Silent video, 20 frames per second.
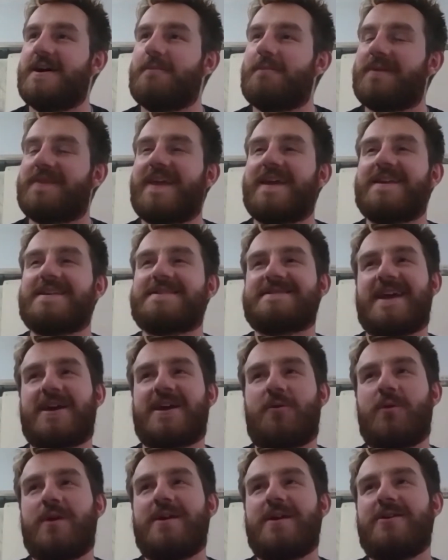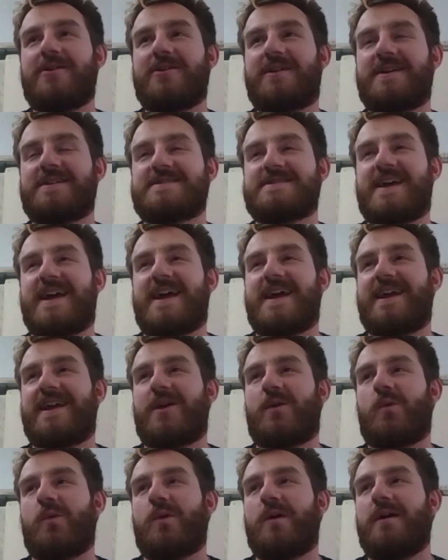But then it's like weird because
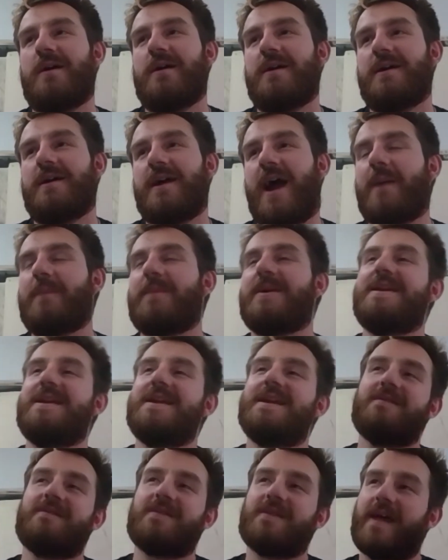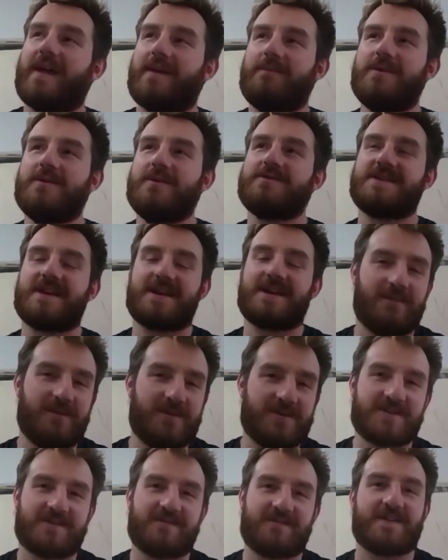like I mean, and even like music and
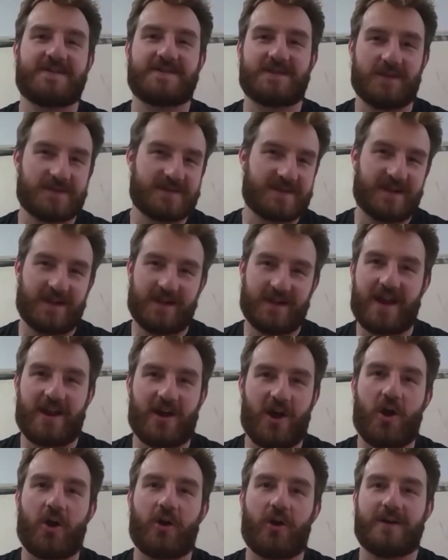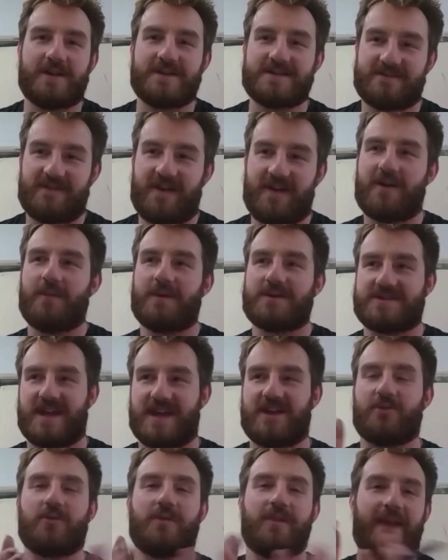music festivals and a lot of art is very much
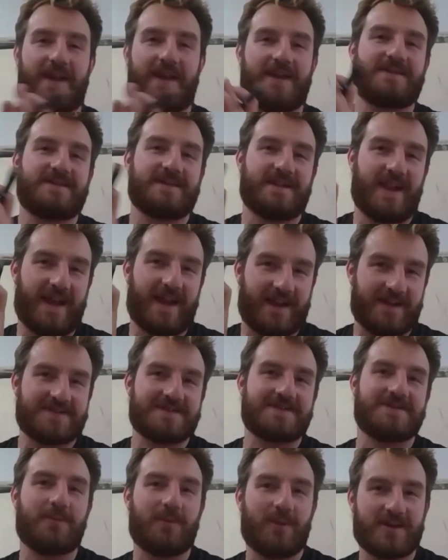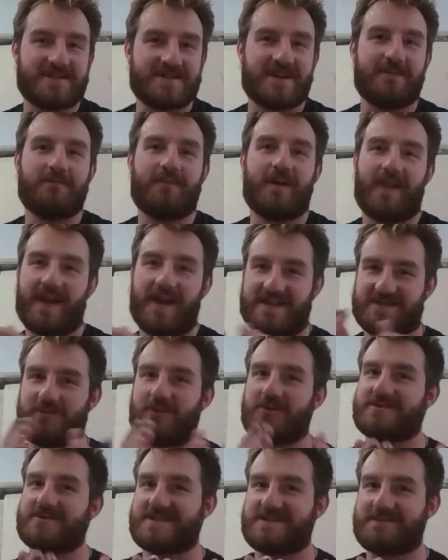like related to like consumerism, but like
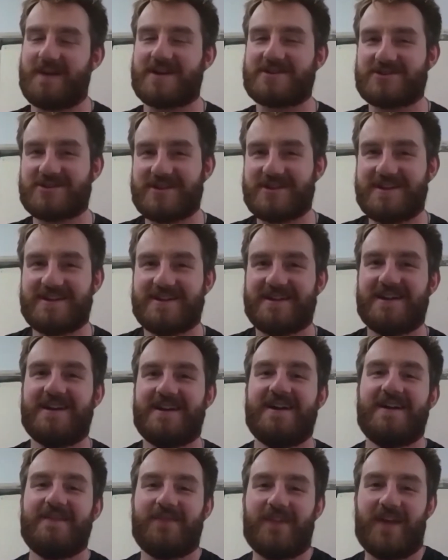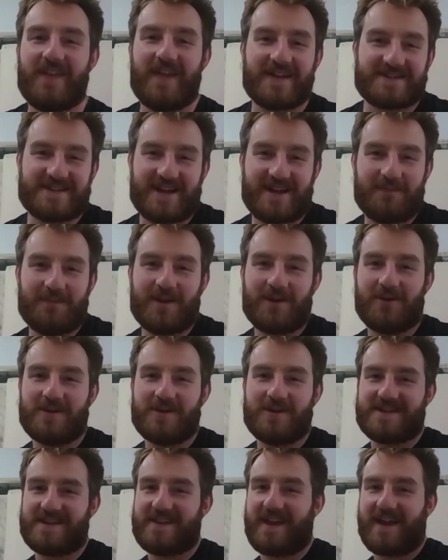sports especially. And that's like a big
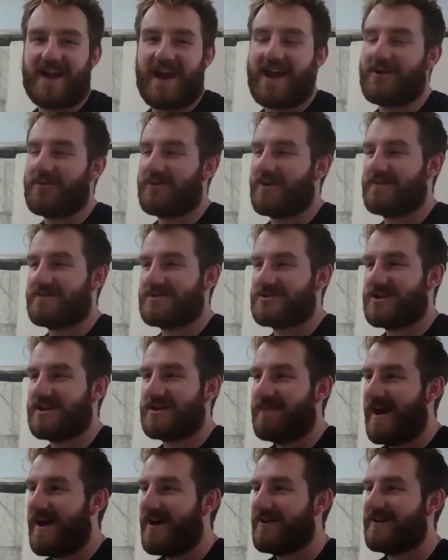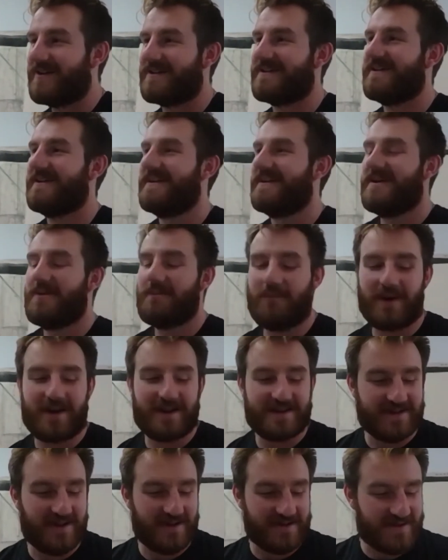reason, like I don't give a shit about it. But
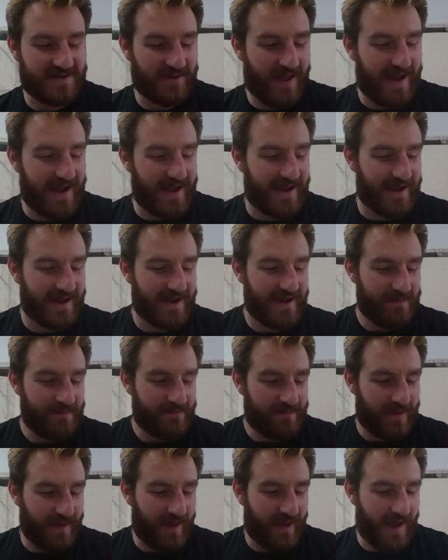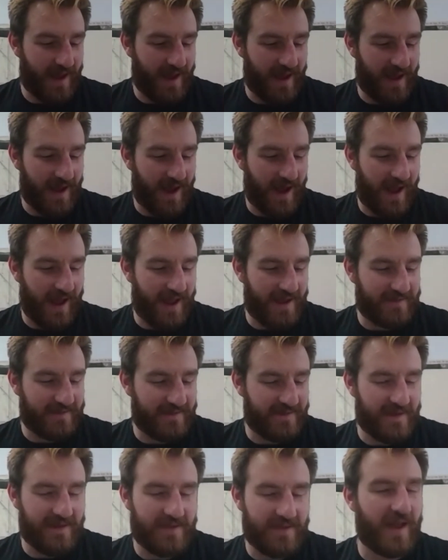it's also like it
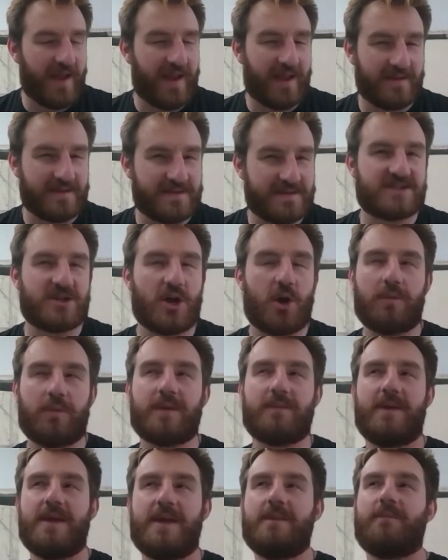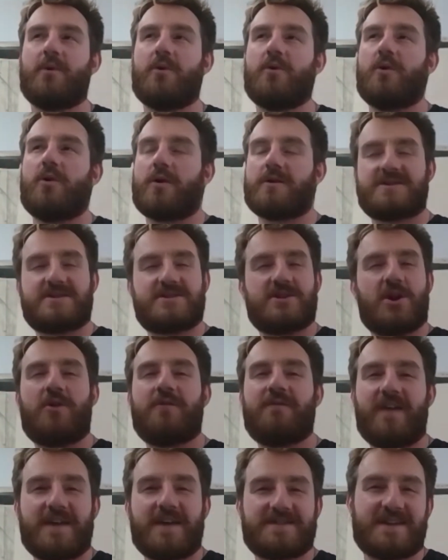like so many people are so
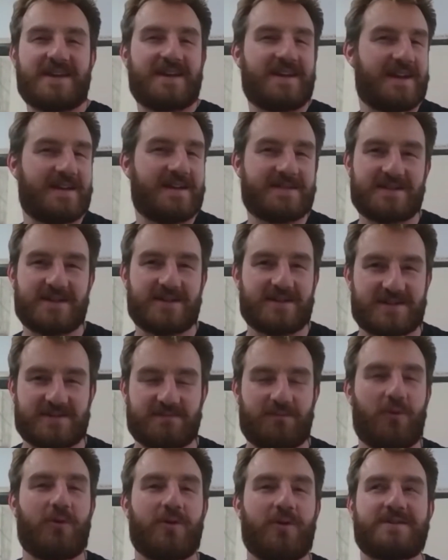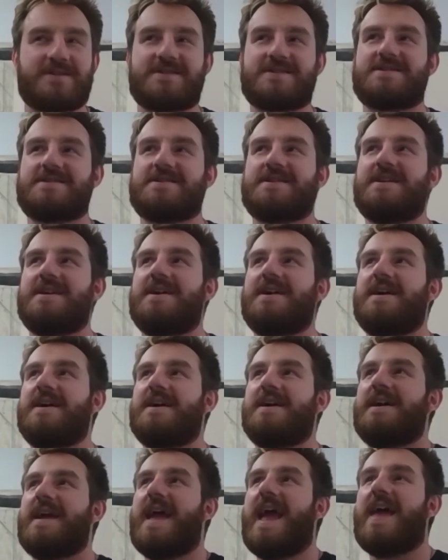invested into sports.
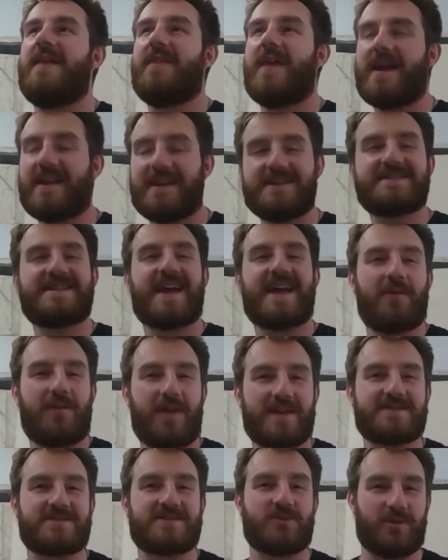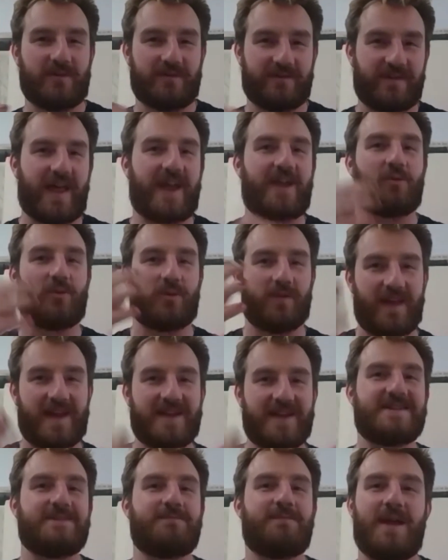And that is how they sort of like
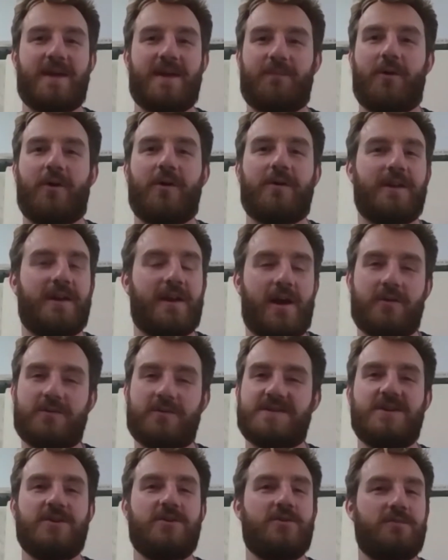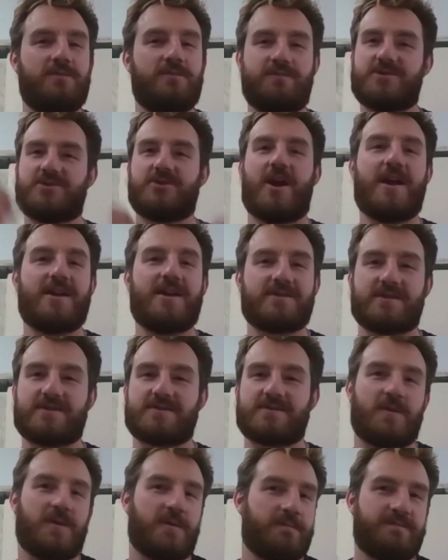relate to people. And two strangers
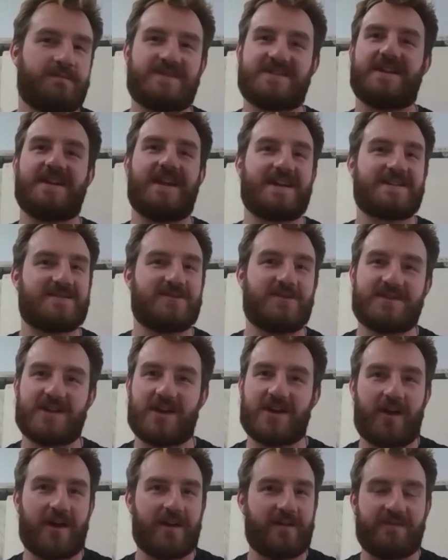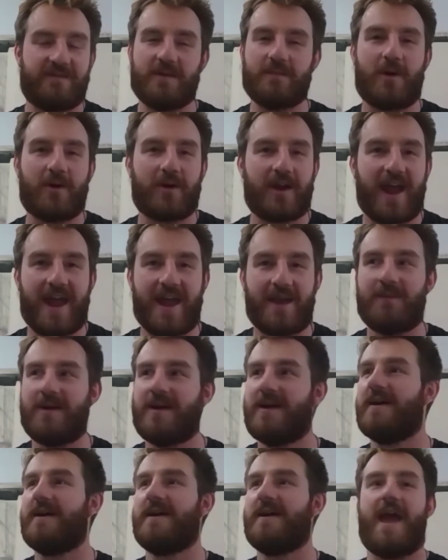will sit next to each other at a football game
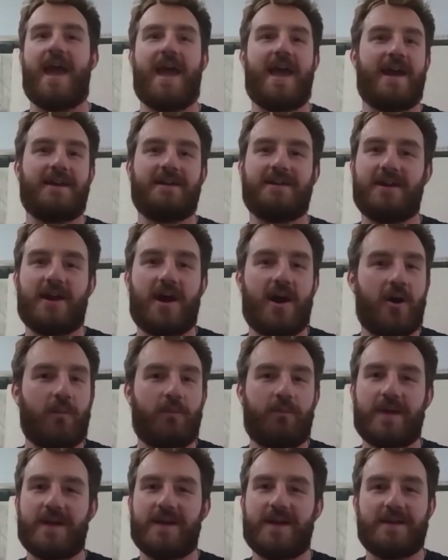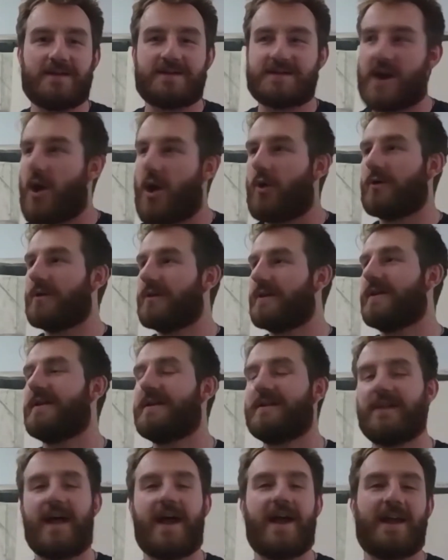and be totally
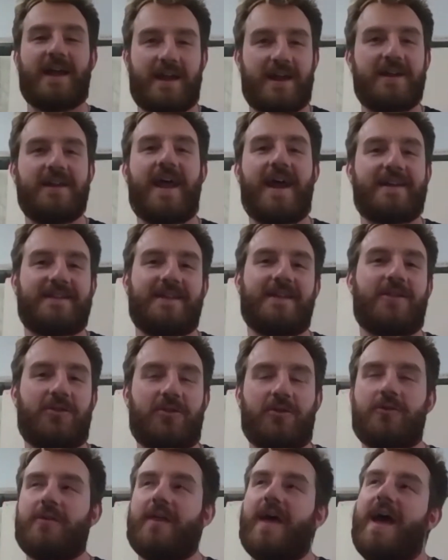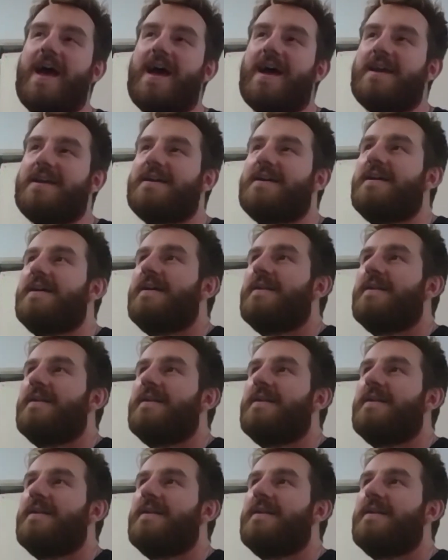like connected through that.